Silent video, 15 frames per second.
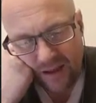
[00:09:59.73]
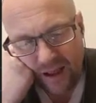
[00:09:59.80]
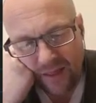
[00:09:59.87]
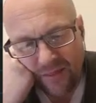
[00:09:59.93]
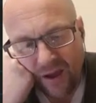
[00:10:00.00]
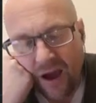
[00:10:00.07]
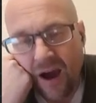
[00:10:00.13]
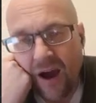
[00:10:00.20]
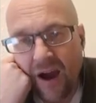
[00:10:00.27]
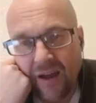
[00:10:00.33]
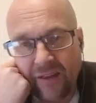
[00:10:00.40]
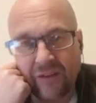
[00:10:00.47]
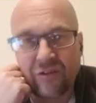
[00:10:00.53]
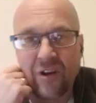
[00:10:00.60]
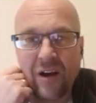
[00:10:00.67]
And the higher
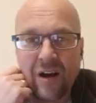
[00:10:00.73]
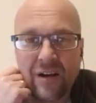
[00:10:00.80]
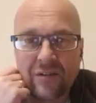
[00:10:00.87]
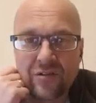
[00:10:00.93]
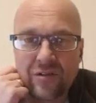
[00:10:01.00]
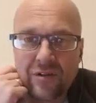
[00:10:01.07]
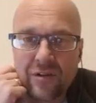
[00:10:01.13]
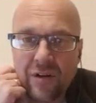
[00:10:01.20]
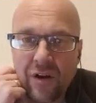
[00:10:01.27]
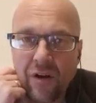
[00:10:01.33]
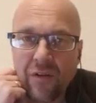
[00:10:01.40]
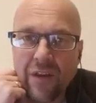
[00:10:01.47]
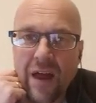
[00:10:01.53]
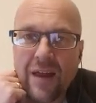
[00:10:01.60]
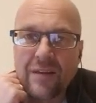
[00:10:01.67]
the charge
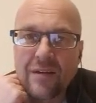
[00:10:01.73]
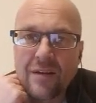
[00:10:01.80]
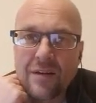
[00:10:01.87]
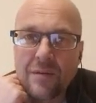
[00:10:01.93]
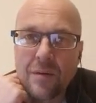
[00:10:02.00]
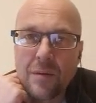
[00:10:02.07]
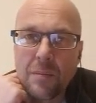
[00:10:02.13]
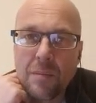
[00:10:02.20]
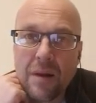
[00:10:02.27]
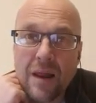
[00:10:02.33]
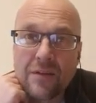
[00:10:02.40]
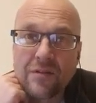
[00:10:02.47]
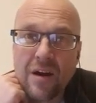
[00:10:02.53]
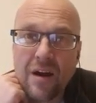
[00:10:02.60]
on that plus